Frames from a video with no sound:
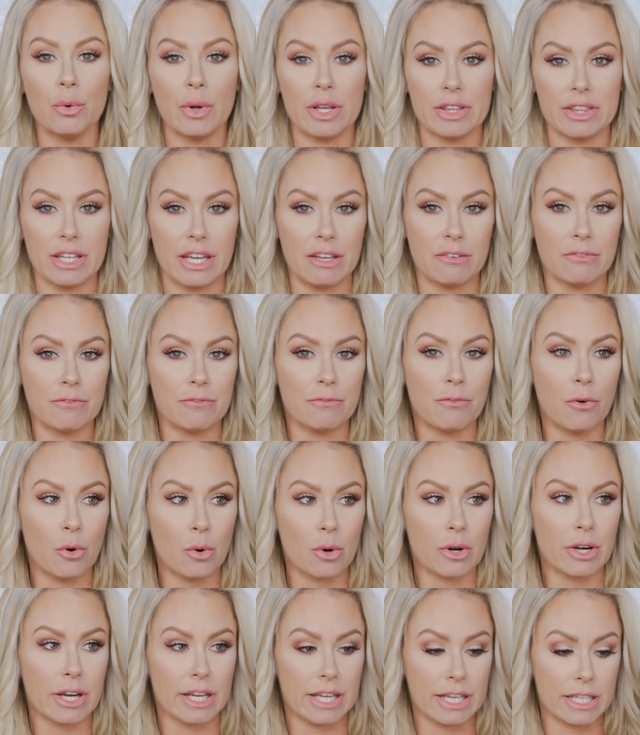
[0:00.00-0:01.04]
with a
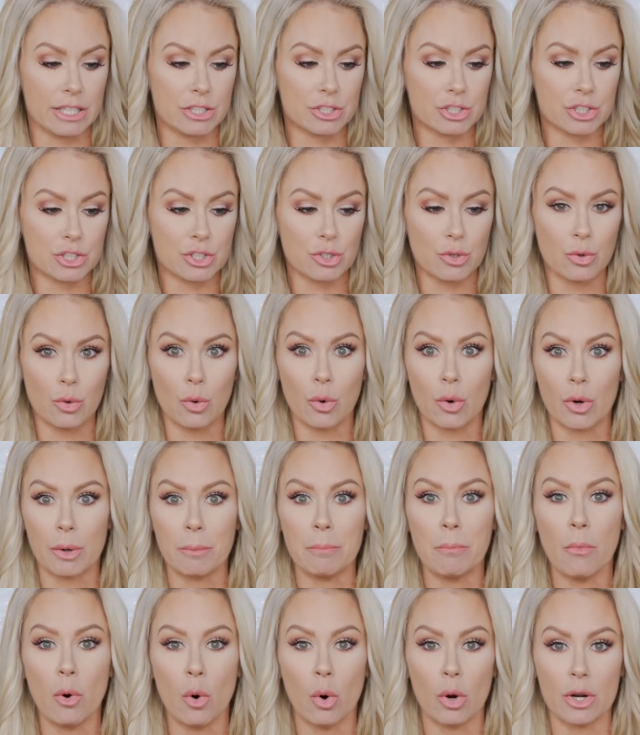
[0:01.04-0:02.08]
four inch or
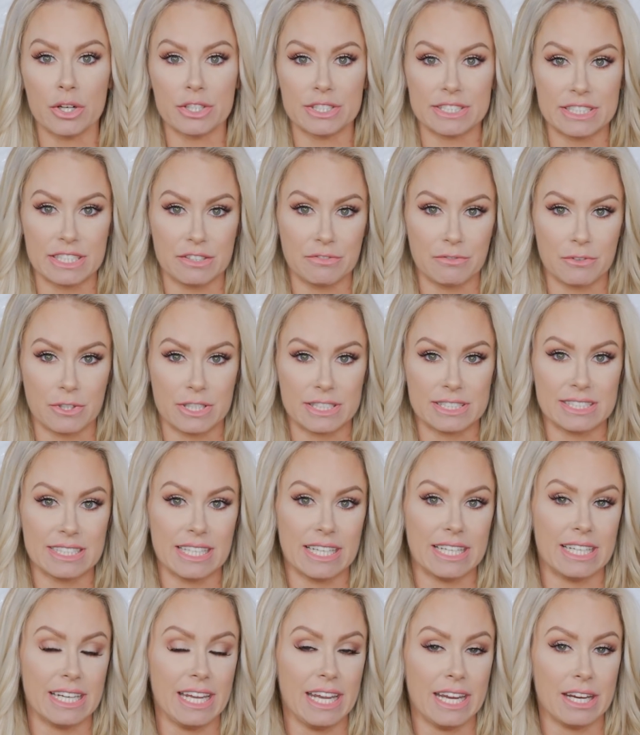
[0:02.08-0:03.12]
more difference
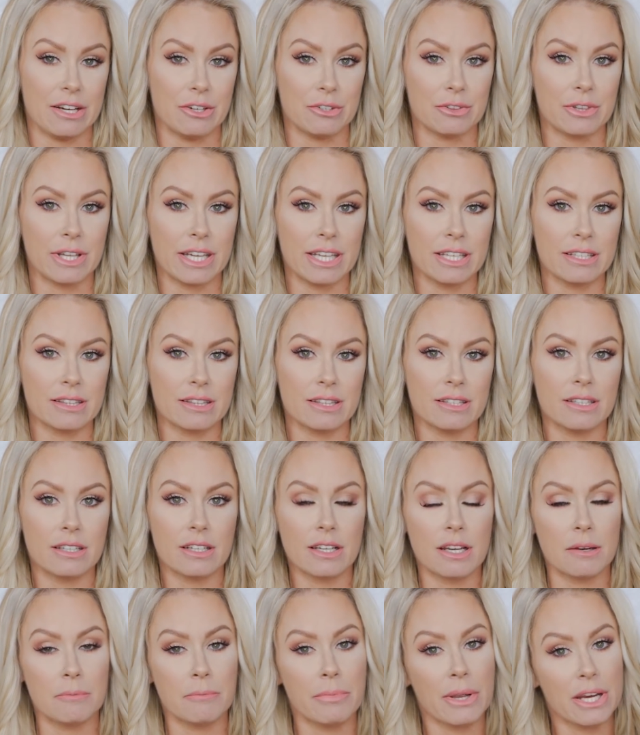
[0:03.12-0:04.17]
in hair length
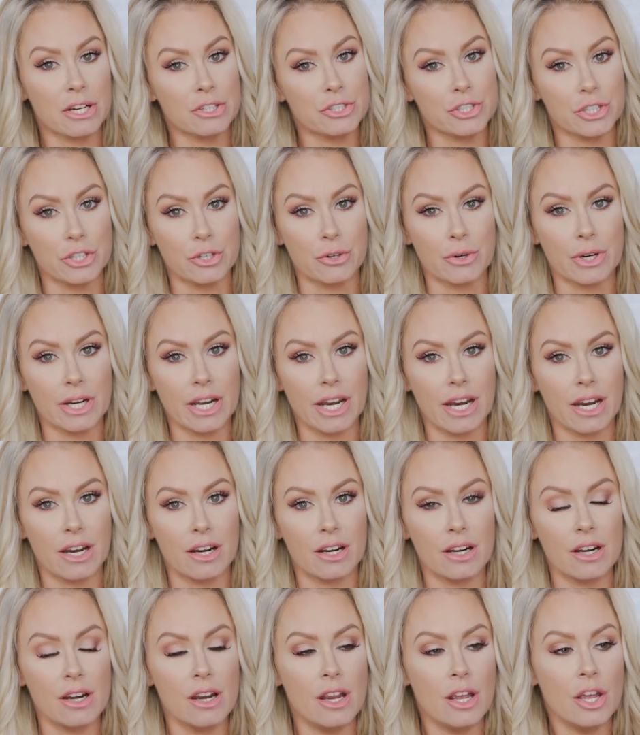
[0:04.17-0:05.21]
compared to your
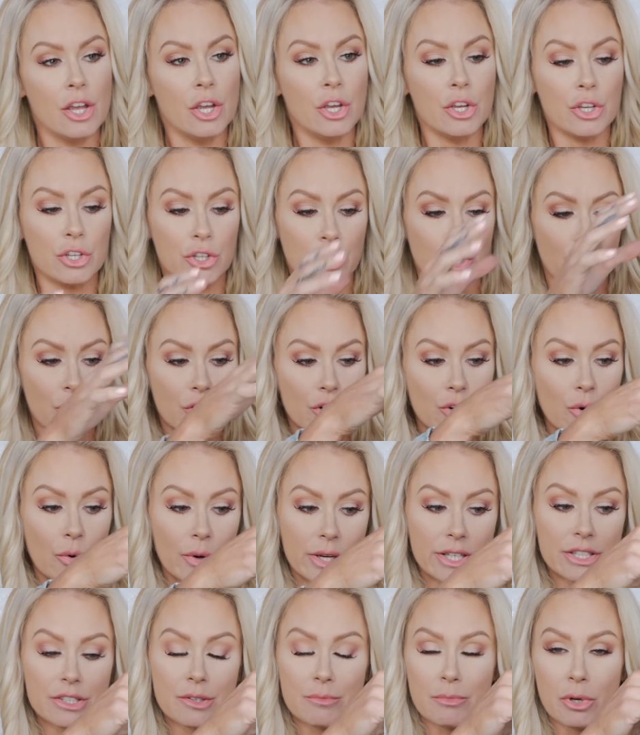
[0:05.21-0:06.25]
hair, you're
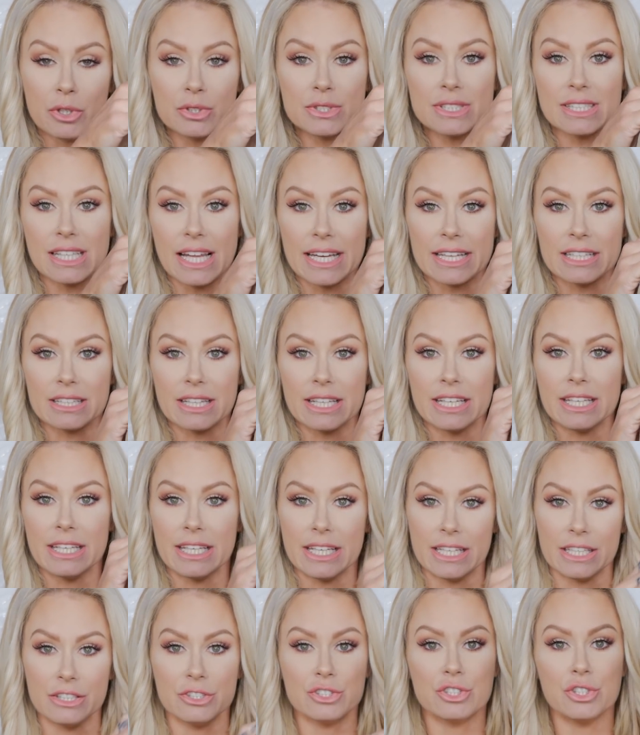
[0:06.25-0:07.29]
going to most likely
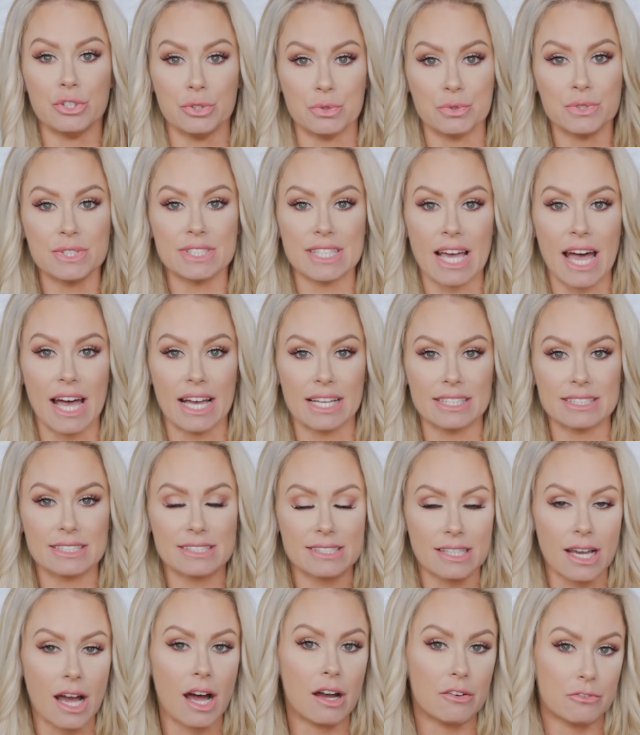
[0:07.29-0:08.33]
need two
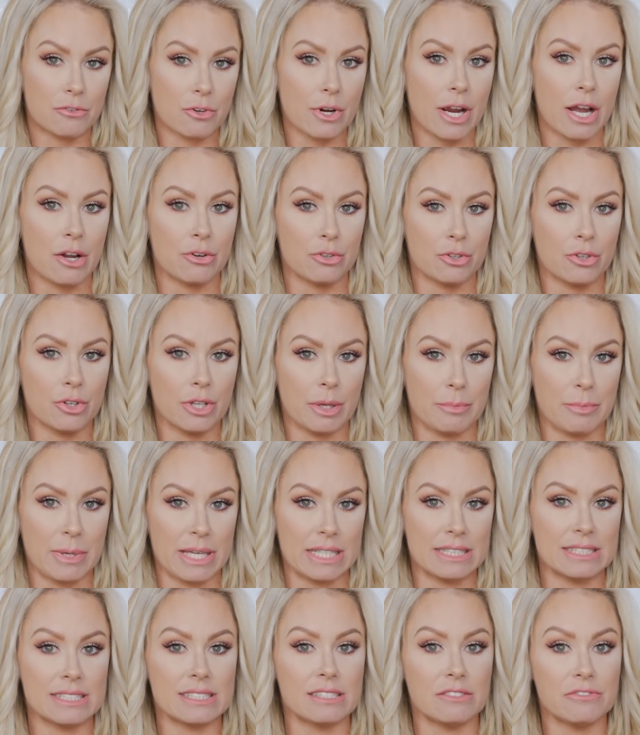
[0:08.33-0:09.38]
sets of crown
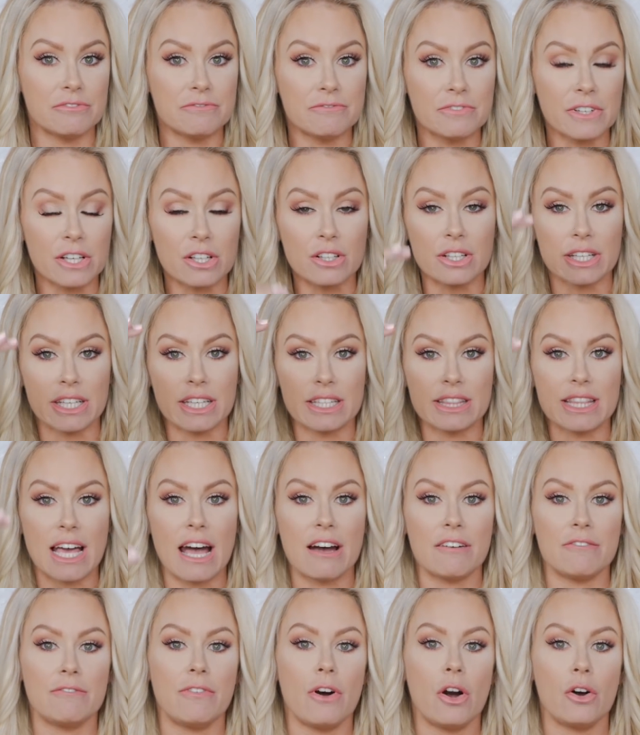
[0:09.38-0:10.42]
clip-ins to fill in
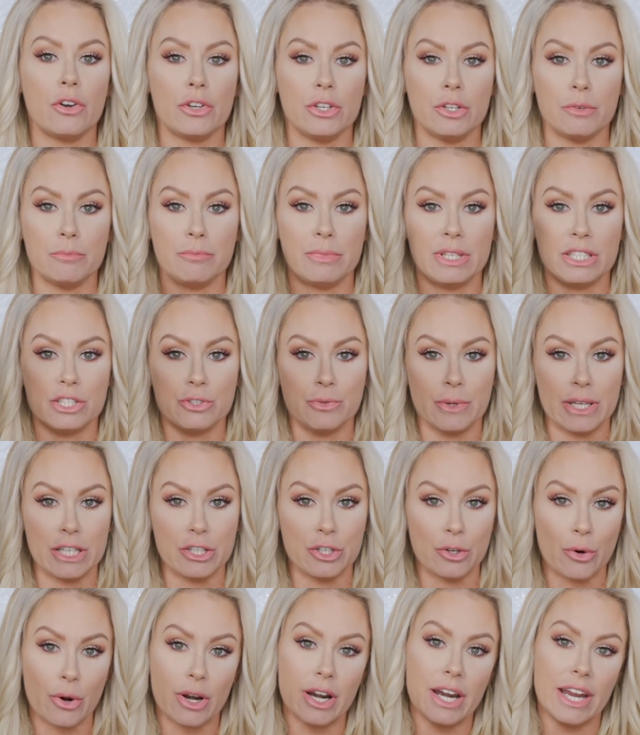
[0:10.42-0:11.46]
that volume
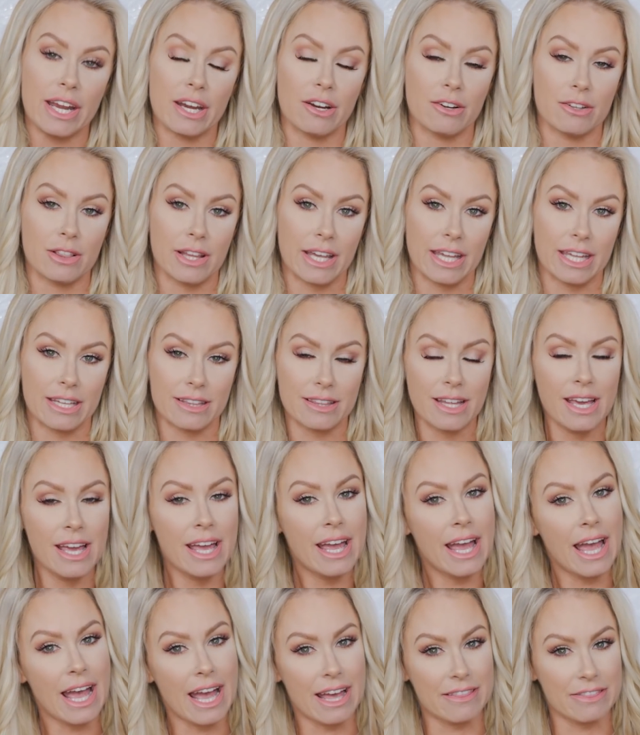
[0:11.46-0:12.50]
between your hair length
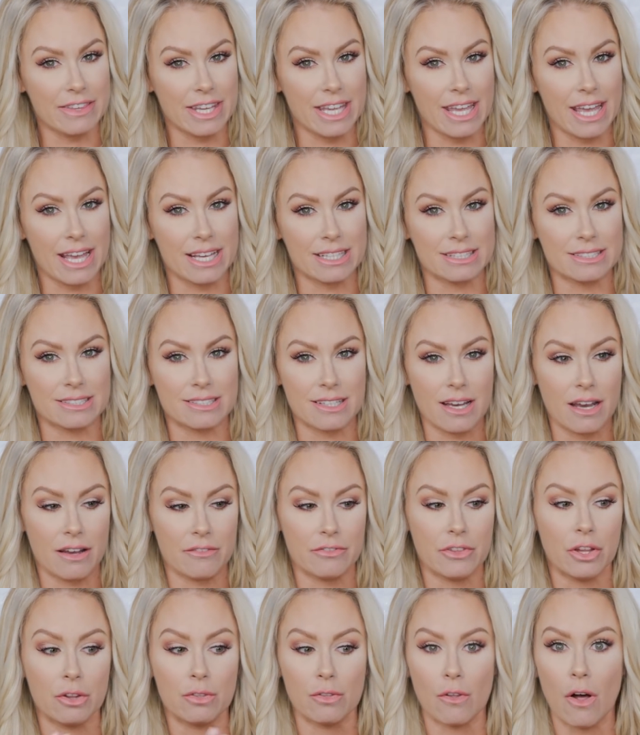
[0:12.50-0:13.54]
and the ends
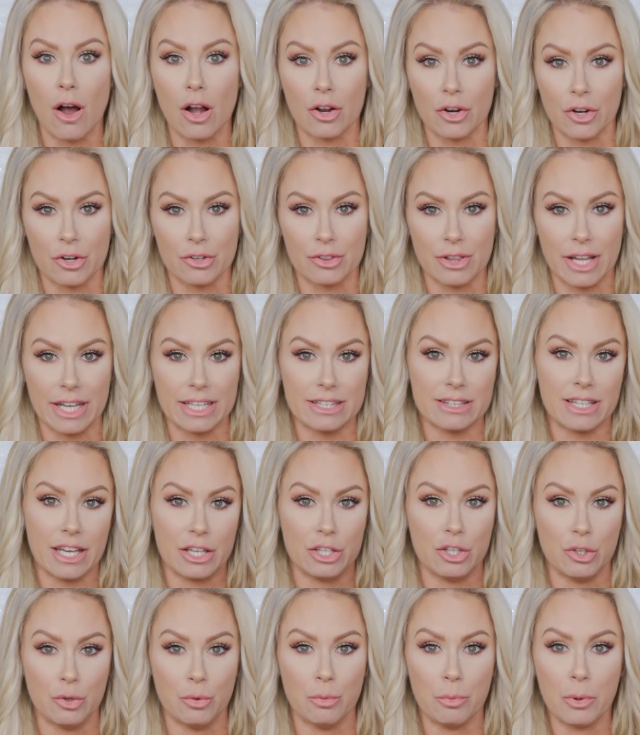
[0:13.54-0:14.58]
of the longer length that you